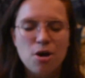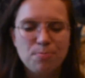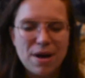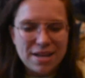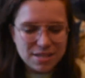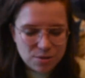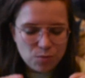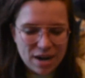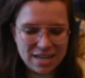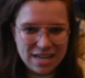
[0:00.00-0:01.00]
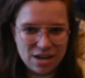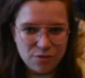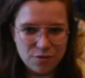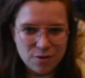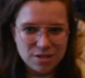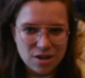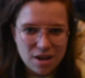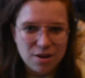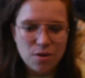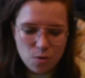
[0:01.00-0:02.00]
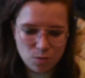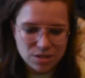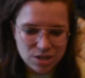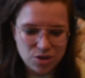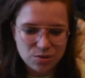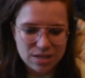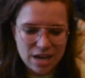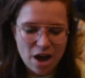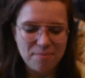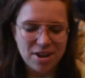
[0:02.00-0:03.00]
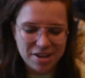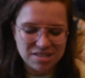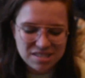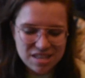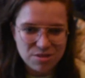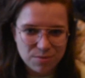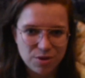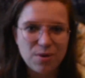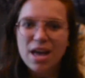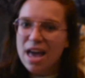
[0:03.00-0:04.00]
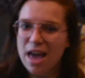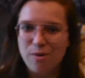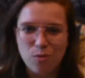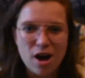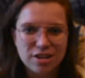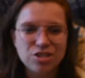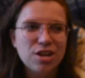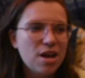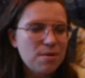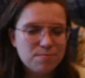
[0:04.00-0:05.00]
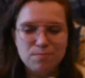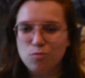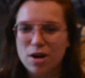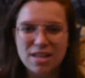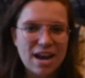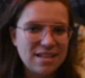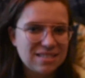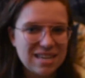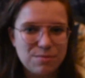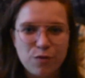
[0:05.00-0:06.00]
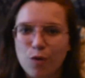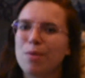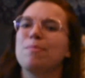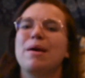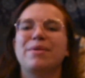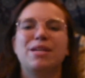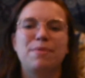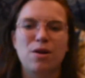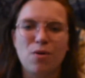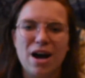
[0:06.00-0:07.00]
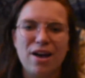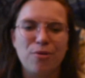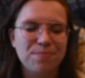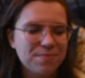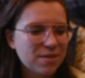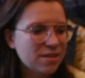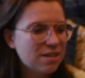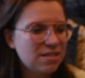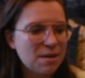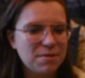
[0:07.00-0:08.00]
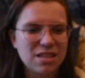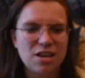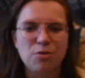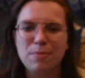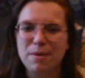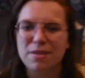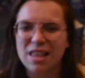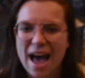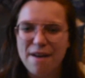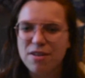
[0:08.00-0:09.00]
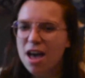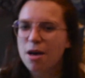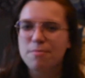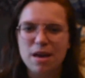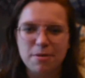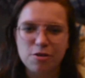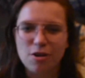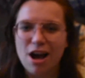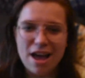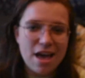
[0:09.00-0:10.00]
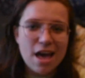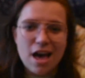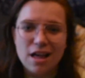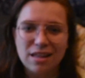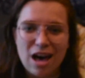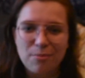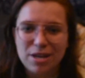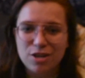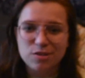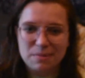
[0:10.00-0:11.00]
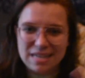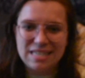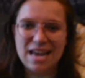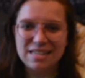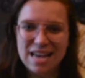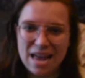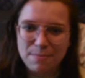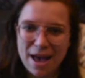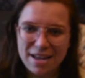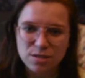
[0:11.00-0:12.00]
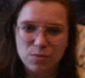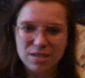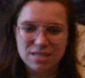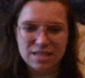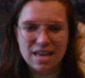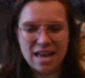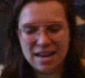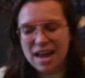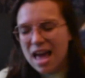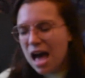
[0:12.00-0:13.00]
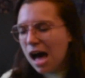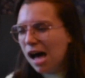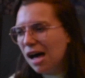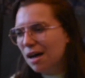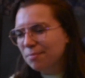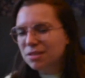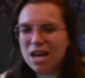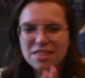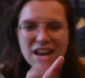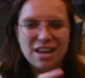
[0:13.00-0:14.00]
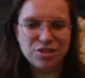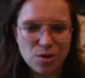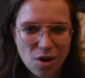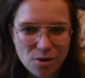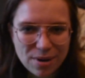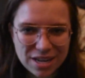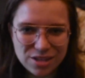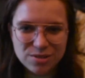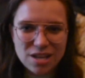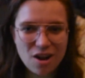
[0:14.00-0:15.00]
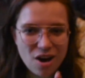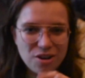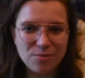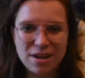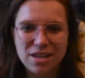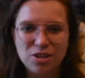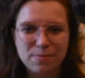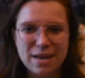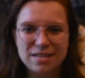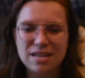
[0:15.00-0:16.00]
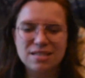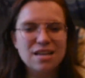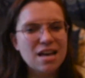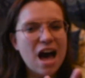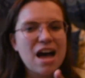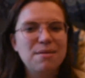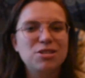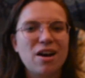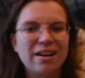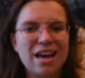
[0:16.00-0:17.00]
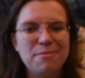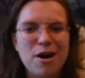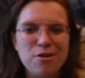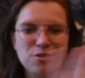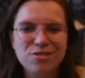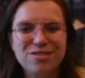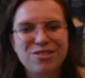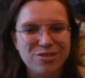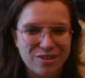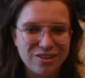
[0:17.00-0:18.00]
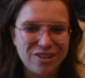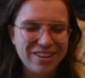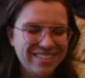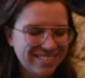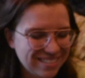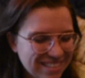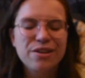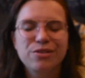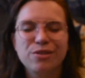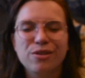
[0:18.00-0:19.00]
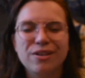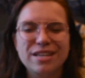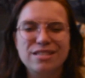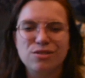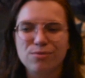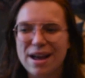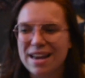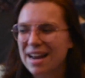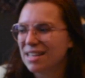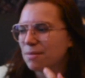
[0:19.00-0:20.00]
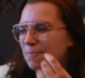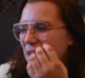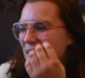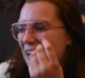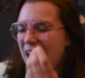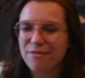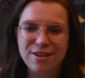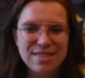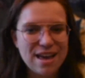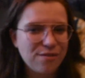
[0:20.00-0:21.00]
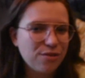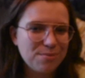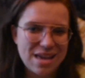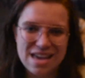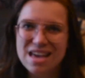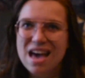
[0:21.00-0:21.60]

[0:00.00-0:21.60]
But what I needed to focus on was a new sitcom that I could sit through and watch, one that I'd seen before, but maybe it'd been a while. something that could make me laugh, make me cry, allow me to use my dead dad pass once again. Not that I don't already use it on a regular basis. I am talking about New Girl. New Girl is great. It has been everything for me.